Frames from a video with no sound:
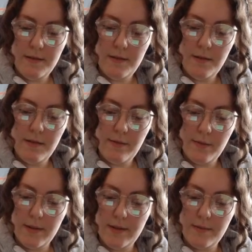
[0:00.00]
Do love
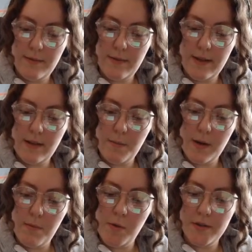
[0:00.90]
ones with like a bit
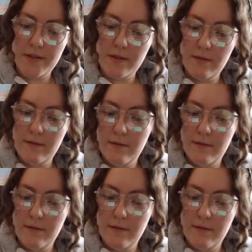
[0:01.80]
of moss on.